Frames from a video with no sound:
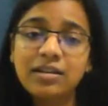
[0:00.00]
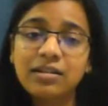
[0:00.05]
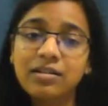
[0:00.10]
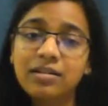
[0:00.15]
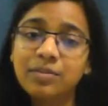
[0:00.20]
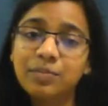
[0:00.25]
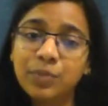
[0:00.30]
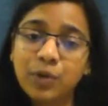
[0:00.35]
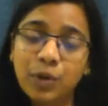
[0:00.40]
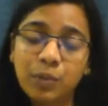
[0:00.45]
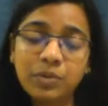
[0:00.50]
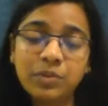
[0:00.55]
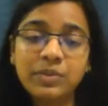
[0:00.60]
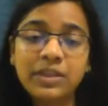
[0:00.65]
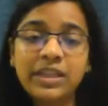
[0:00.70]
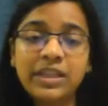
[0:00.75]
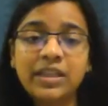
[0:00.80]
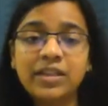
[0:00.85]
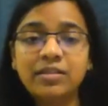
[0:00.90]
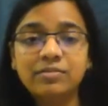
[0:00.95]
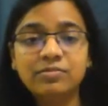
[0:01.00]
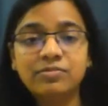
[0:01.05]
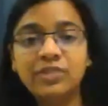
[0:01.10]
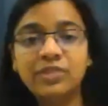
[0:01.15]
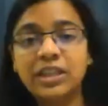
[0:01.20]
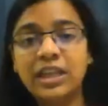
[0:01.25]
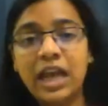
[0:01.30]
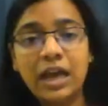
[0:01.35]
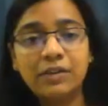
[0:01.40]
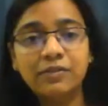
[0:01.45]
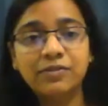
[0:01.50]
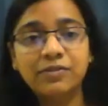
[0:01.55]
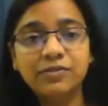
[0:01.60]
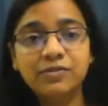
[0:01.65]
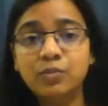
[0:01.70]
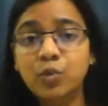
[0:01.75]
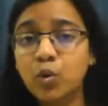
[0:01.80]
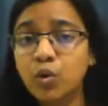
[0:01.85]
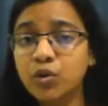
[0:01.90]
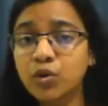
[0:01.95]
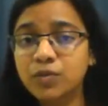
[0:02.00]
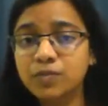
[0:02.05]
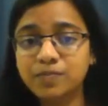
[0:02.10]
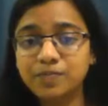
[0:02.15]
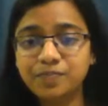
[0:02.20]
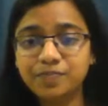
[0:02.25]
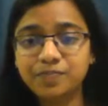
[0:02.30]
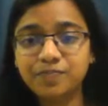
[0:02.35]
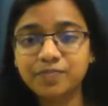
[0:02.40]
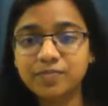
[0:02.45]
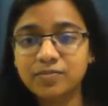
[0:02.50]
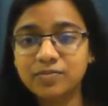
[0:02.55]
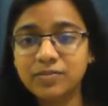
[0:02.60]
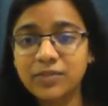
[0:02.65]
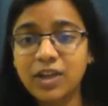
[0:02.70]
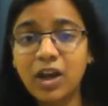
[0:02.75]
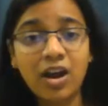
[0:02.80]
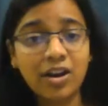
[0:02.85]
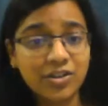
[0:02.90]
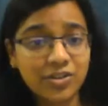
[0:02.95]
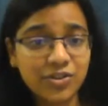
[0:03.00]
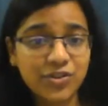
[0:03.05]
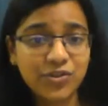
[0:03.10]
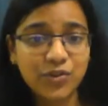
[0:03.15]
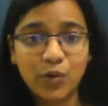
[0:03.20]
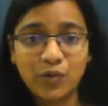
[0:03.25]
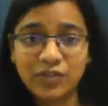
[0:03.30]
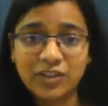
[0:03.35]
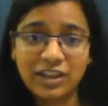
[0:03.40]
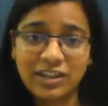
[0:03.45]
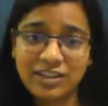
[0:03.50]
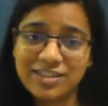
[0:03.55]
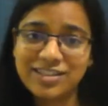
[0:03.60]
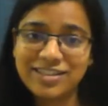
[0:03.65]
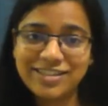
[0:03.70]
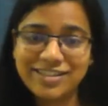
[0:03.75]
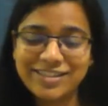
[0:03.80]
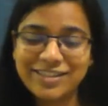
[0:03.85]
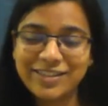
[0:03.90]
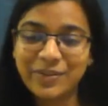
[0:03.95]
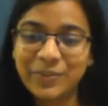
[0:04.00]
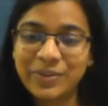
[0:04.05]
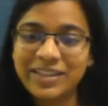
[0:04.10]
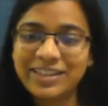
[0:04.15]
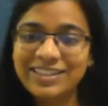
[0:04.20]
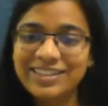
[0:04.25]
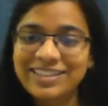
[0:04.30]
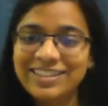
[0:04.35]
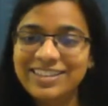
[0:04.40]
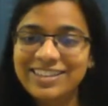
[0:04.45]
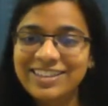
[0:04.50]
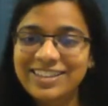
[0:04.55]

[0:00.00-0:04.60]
probably we'll have more hours of class. Okay.